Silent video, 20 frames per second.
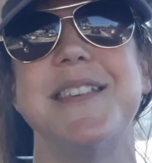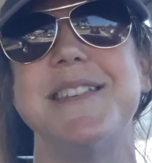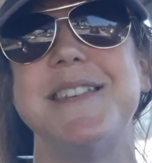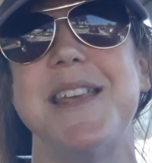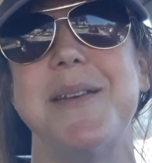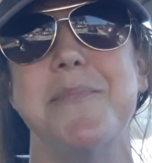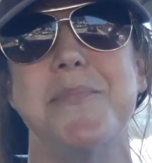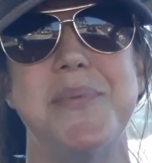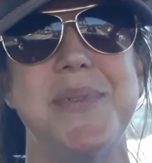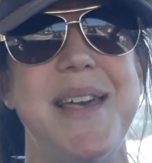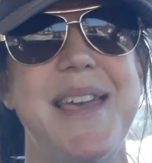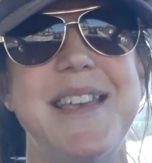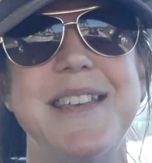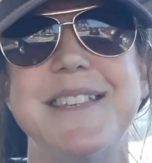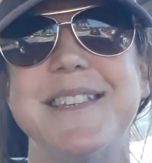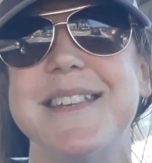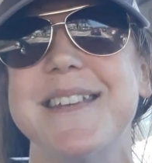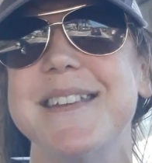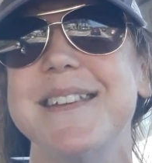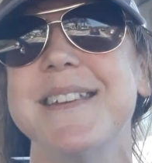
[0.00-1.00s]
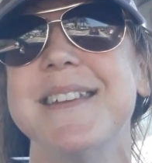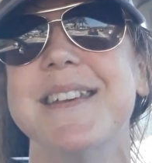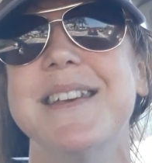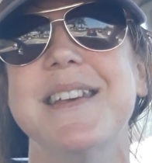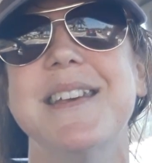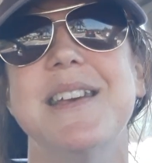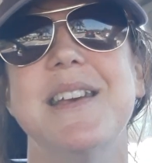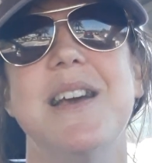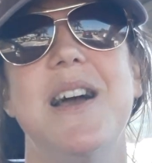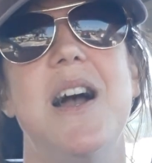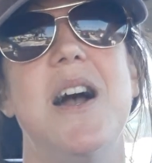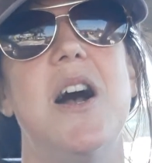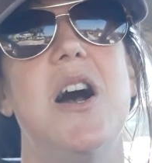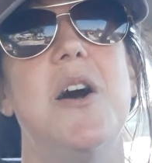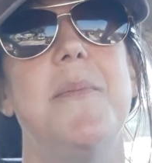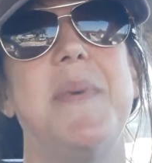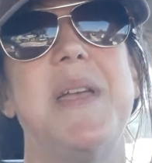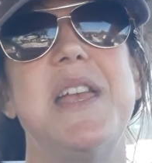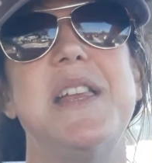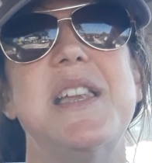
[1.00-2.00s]
same place. And
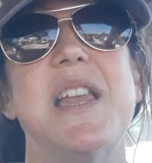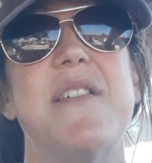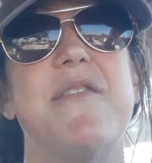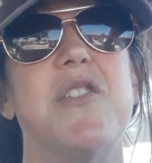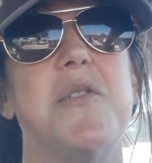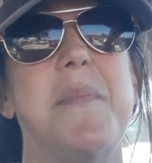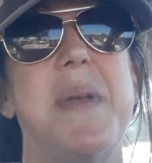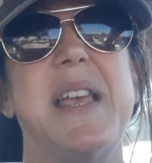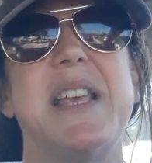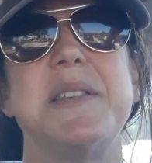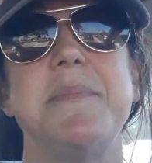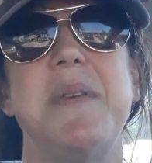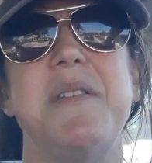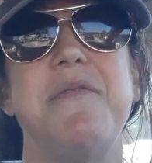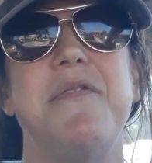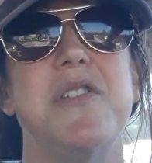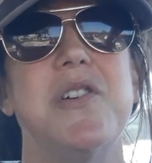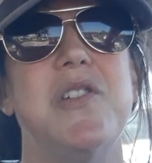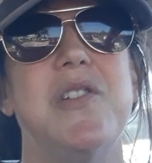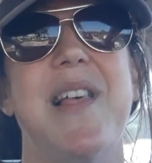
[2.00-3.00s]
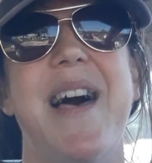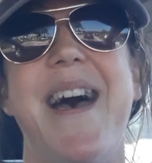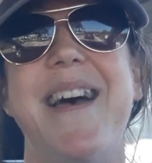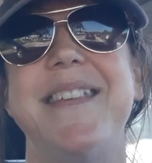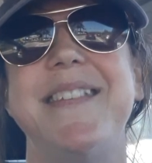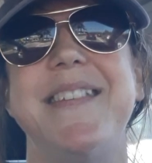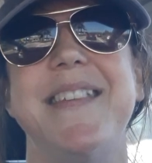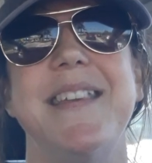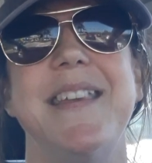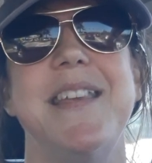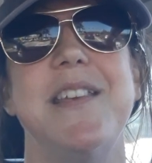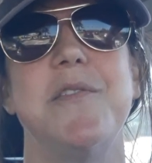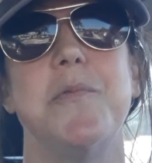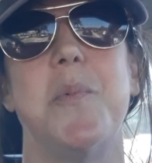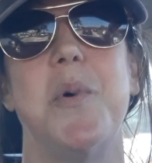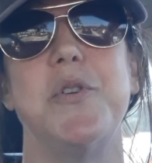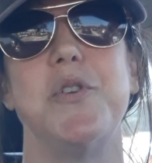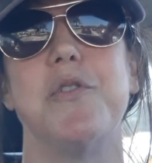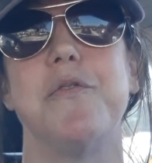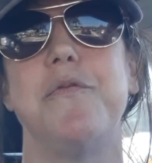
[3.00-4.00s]
he never makes me feel less, and he's
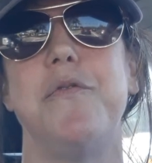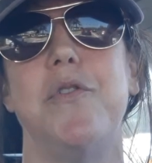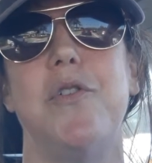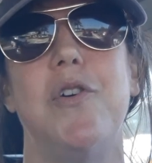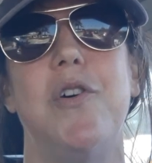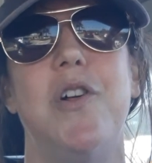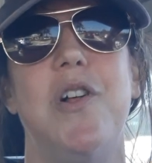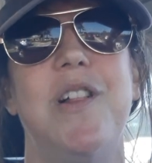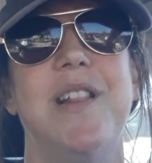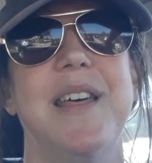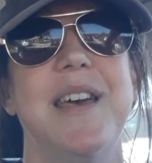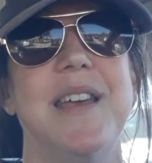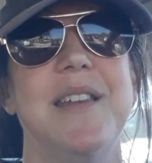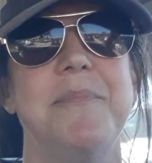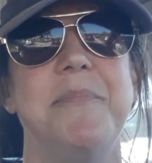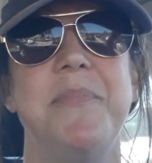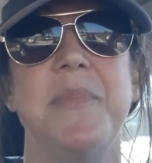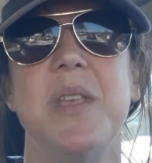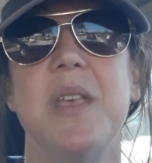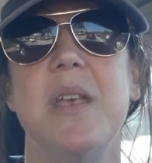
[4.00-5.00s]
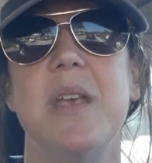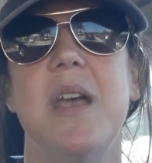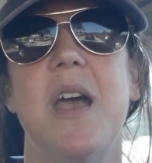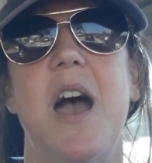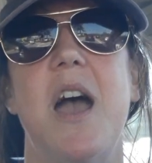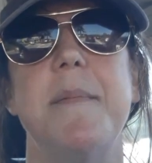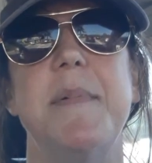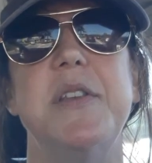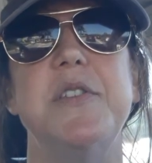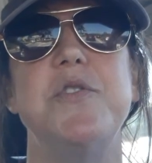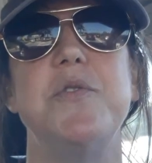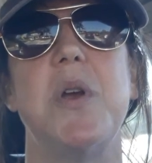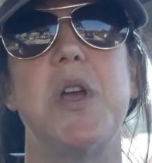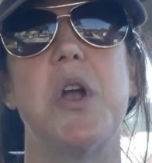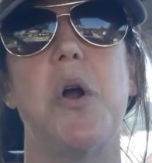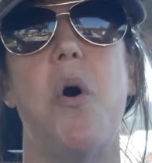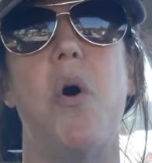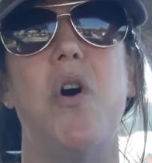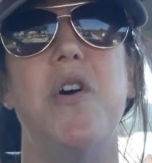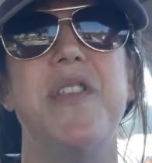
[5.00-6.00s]
wonderful. And I've been
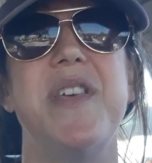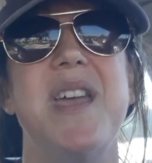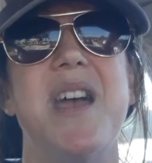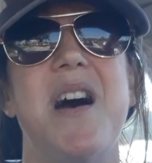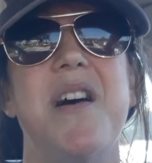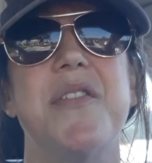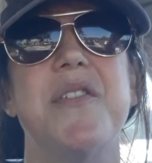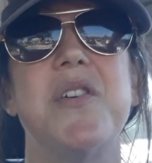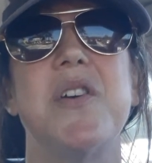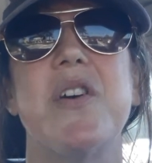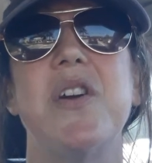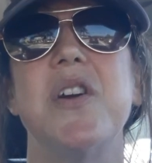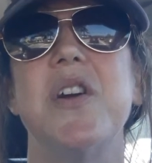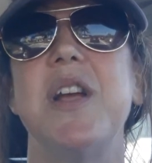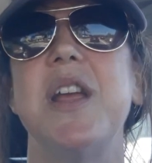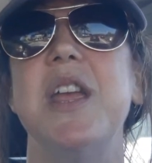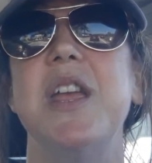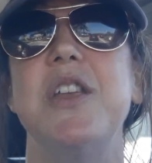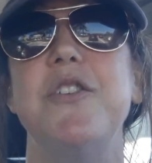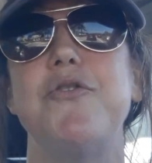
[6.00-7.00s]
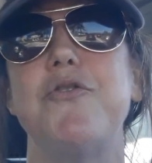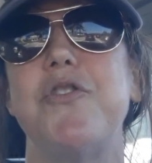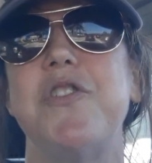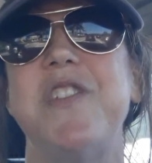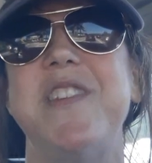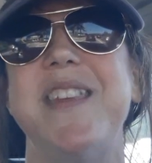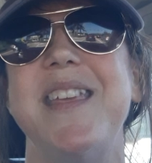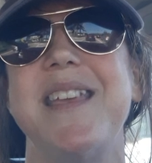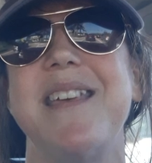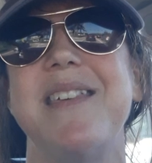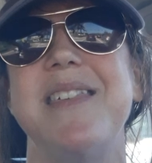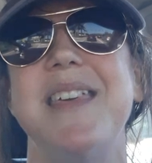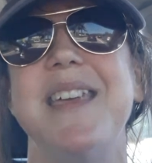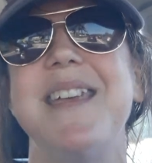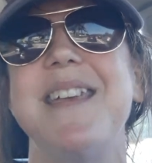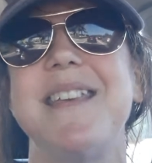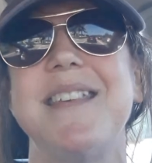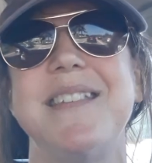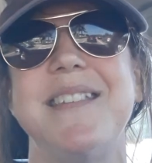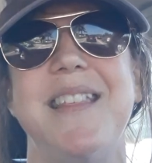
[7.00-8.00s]
doing all the other interesting
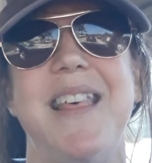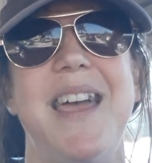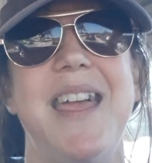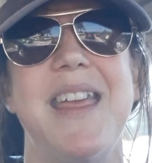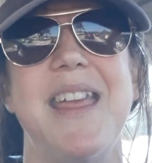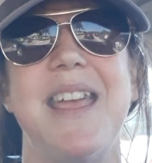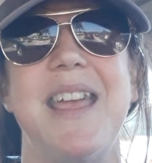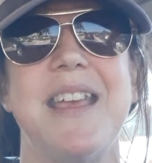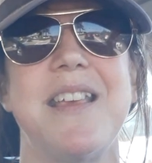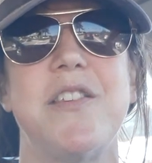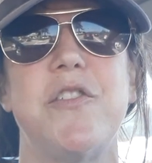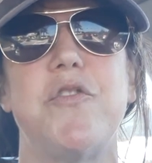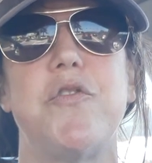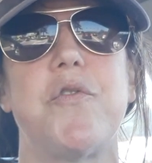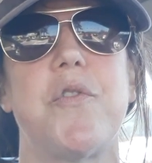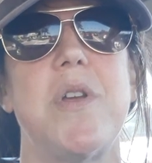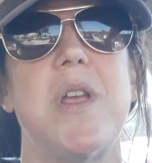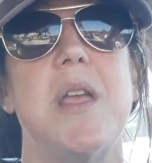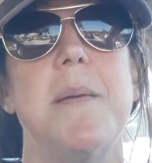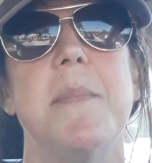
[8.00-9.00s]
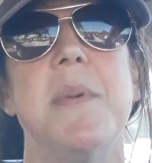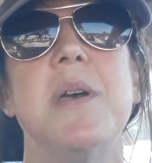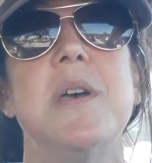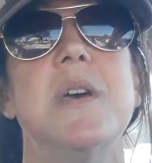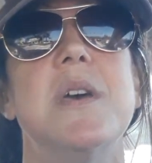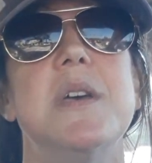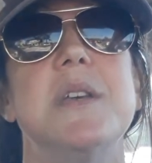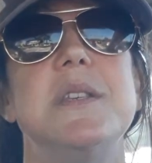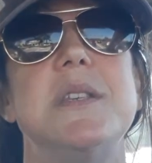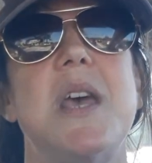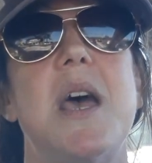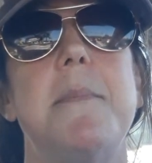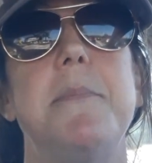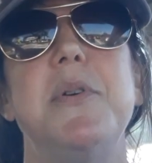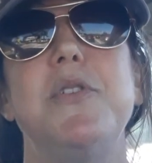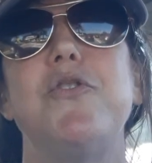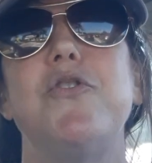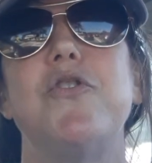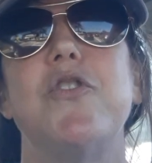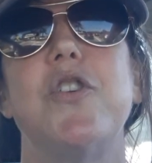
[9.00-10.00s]
things like extreme
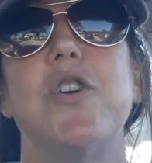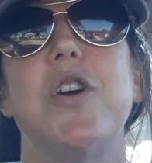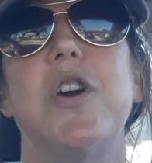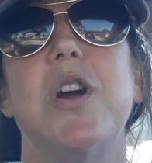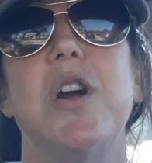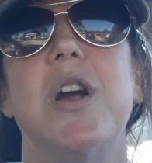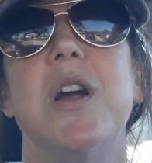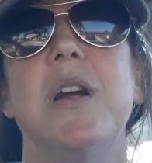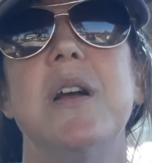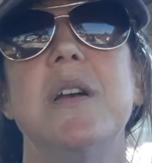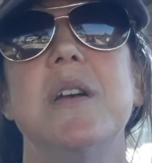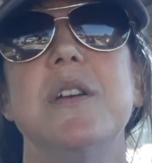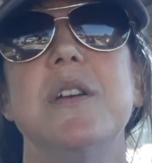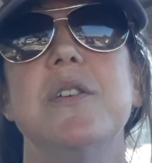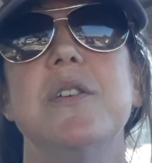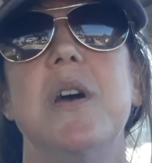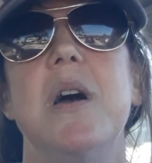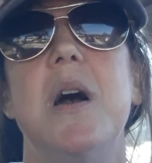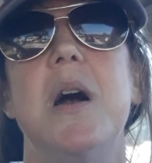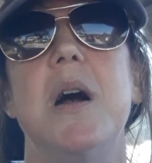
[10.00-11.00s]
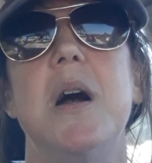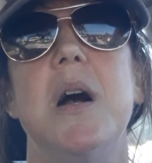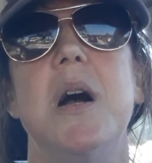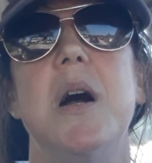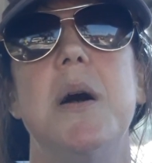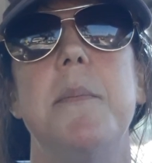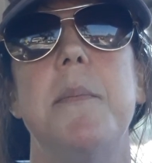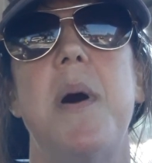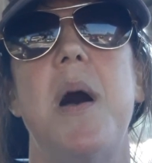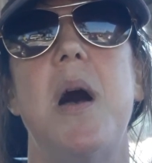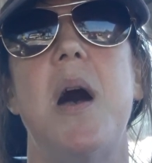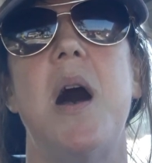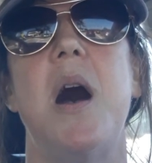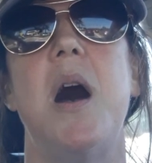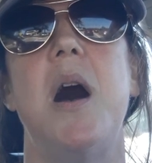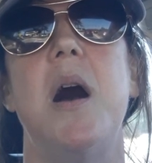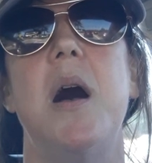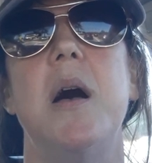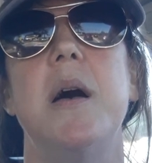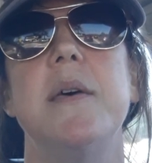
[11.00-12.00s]
temperature,
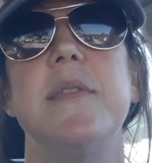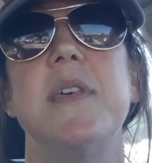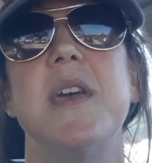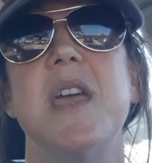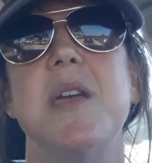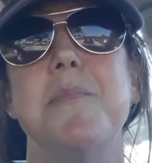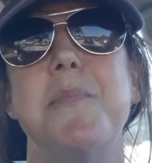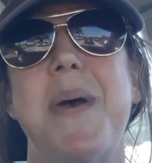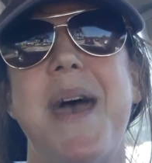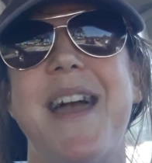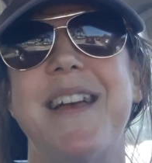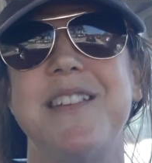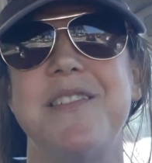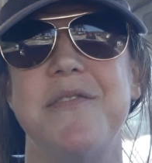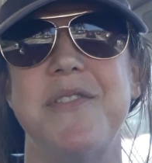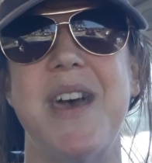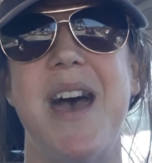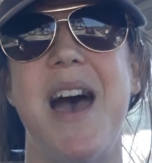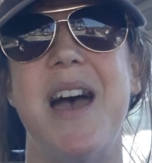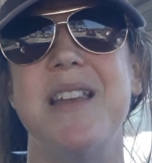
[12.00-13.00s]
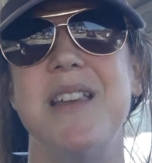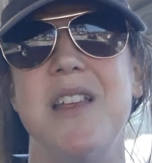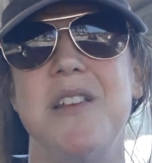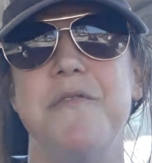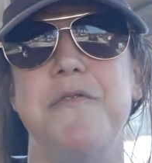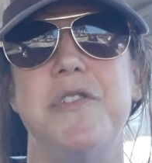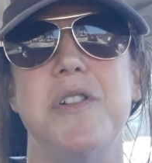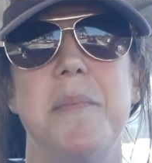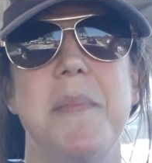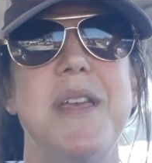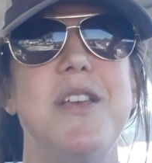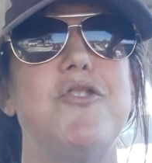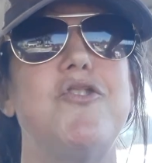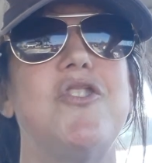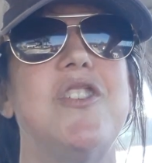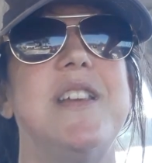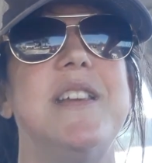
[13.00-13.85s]
the impact of that on inflammation.